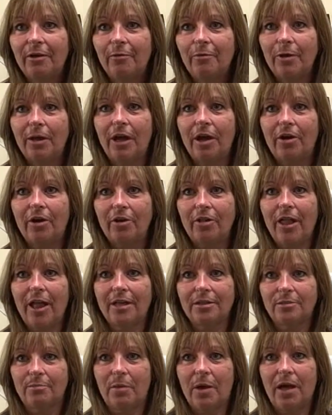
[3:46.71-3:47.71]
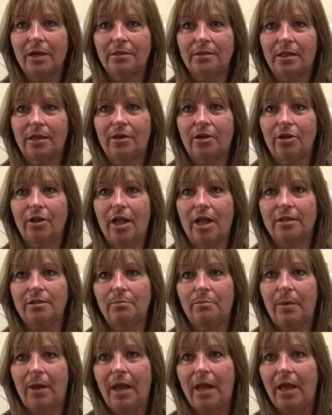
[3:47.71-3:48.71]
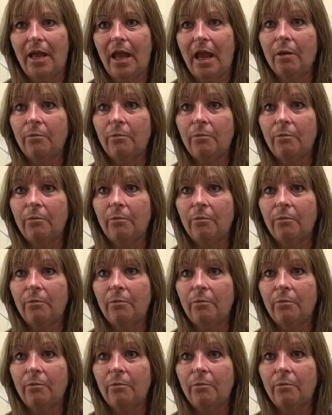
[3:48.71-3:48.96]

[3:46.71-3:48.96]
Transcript: we got our last box and our last bag,